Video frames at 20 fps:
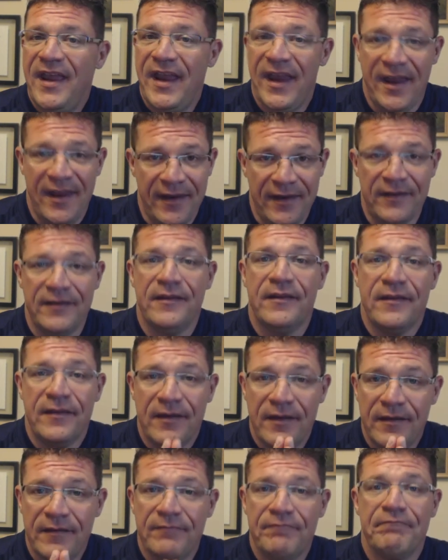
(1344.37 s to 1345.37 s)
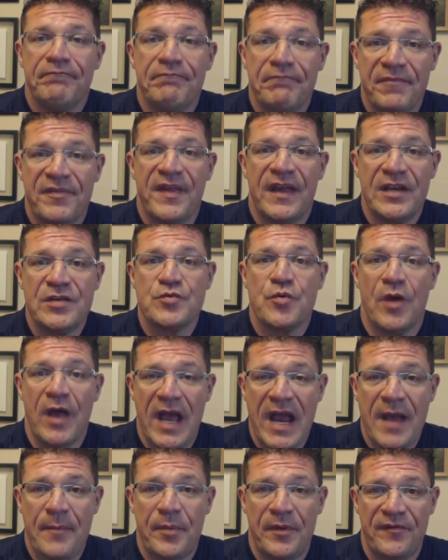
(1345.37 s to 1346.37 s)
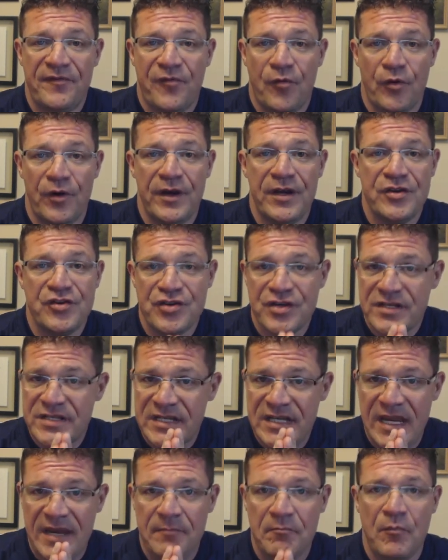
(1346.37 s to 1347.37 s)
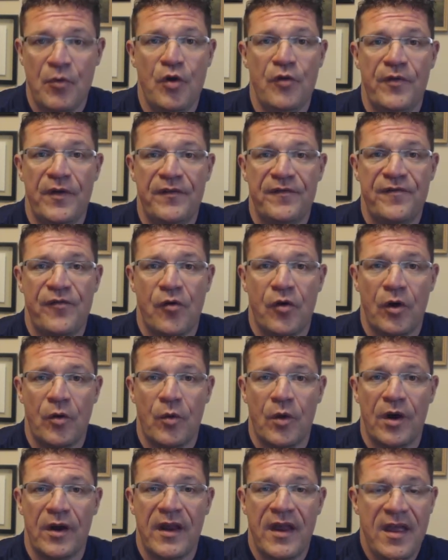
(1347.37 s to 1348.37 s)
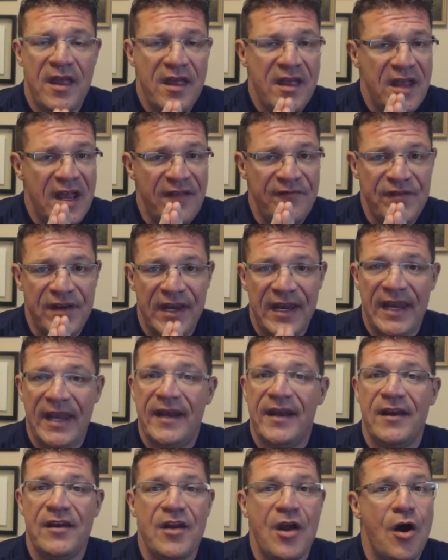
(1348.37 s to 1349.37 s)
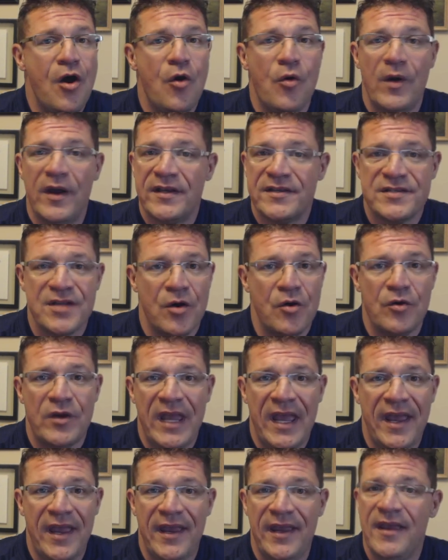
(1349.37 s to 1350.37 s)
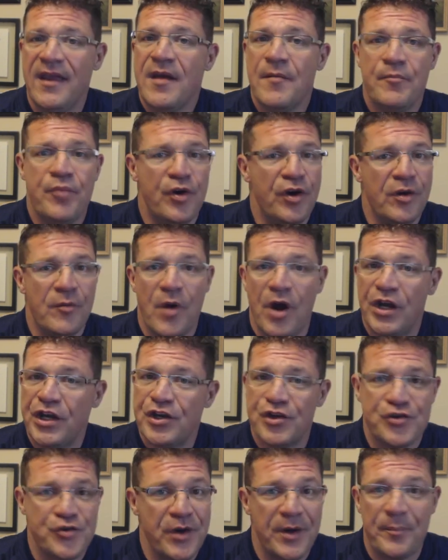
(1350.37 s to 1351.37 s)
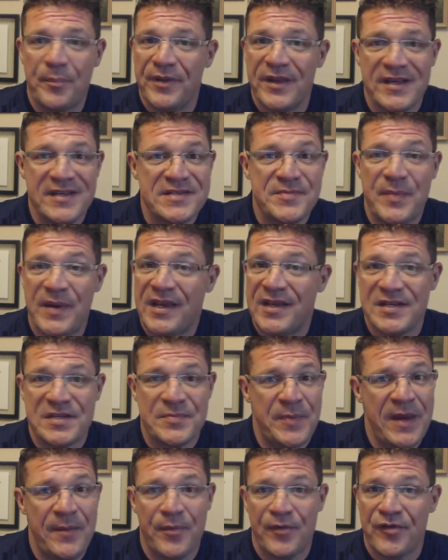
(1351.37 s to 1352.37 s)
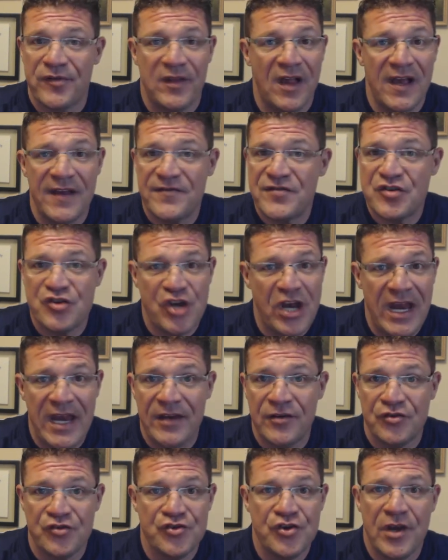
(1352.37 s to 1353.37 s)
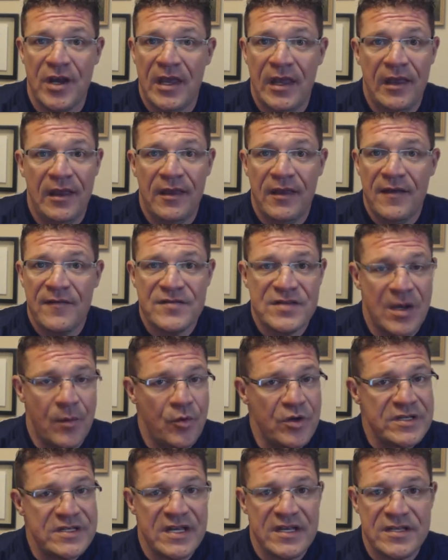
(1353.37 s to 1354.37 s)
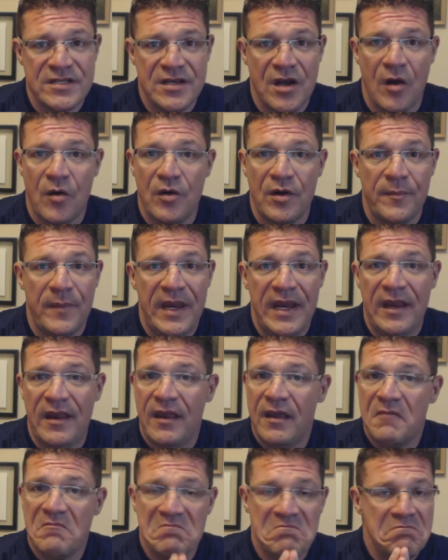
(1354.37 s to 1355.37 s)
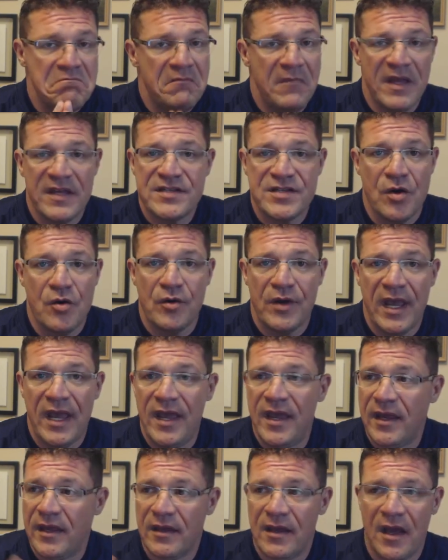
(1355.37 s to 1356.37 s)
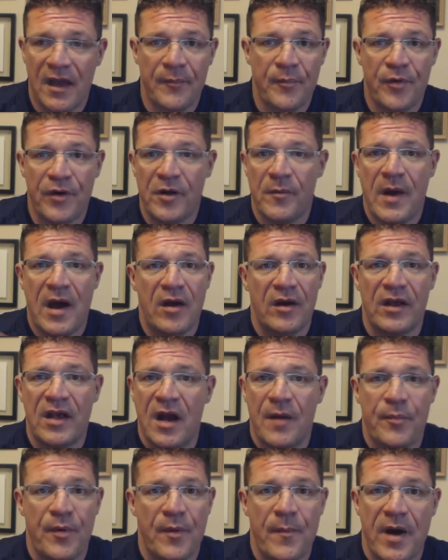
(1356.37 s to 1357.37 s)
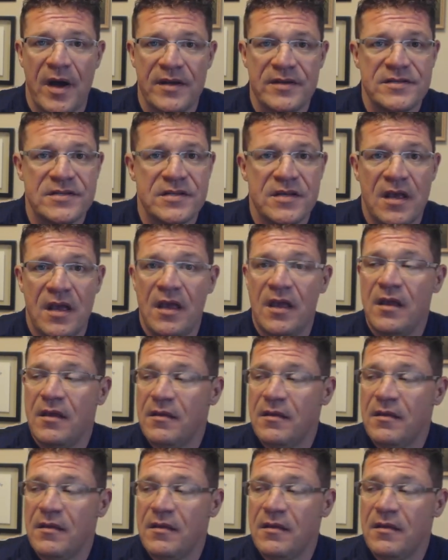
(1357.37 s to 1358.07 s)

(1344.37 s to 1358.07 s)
and things will happen for you. Just keep moving forward. If you get a no, it's okay. Put them on your drip list because people's lives change. Someone says no to me, it's okay. I put them out a couple months